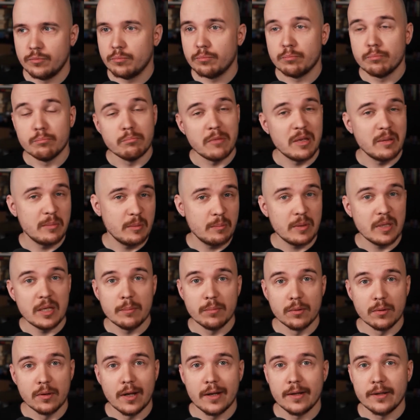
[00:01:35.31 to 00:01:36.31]
maybe
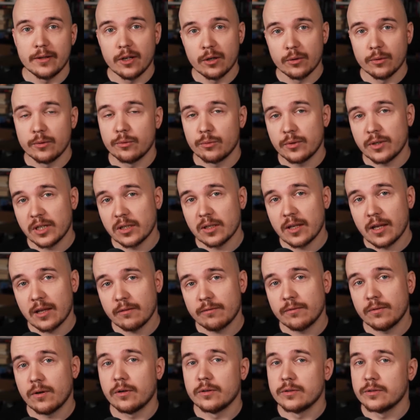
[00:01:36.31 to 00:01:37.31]
people I know in real life
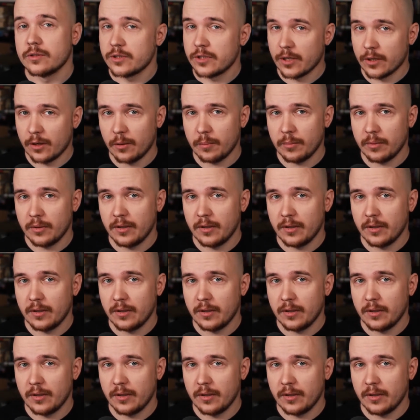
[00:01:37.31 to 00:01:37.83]
on top.